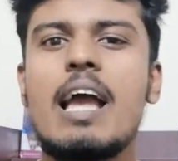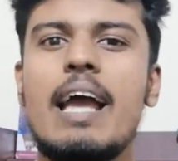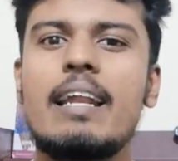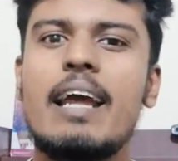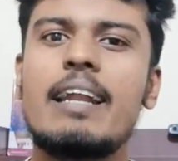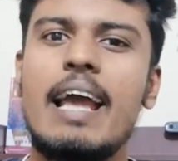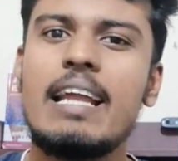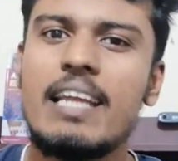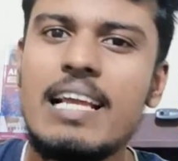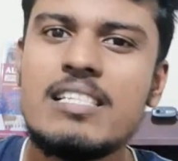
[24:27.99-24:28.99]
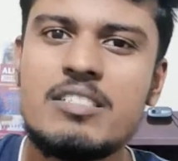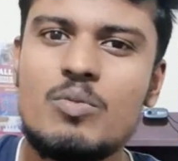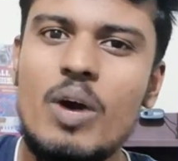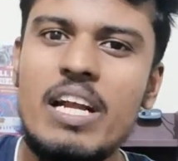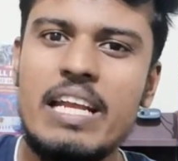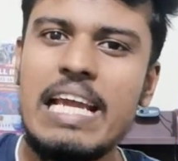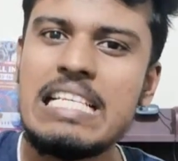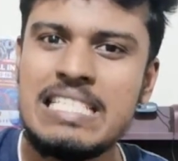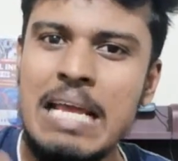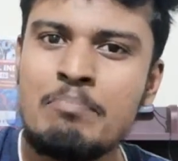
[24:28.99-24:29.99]
and
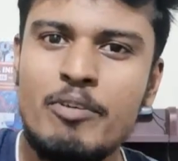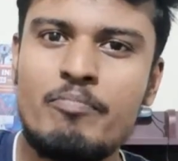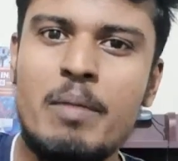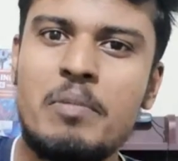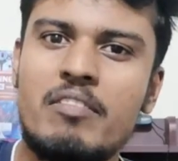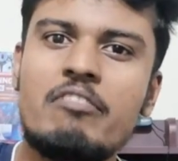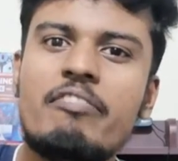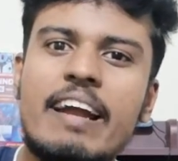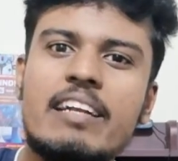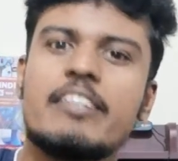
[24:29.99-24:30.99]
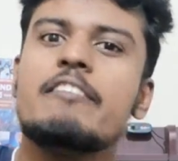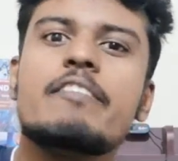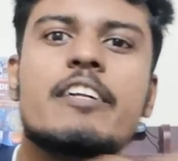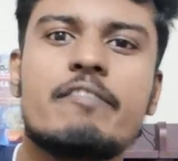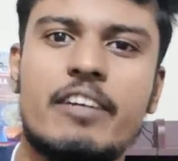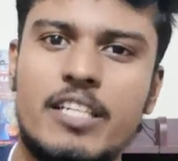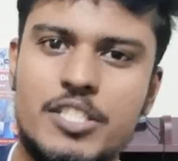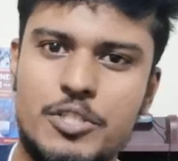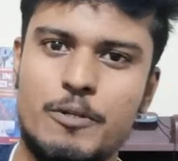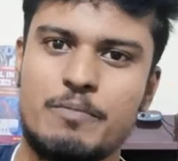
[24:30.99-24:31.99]
each type of people will find different
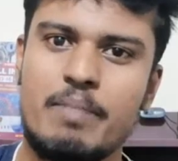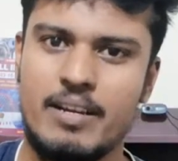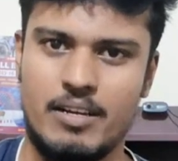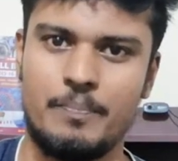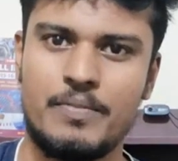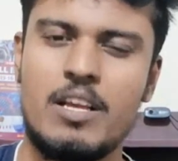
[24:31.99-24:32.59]
institutes better.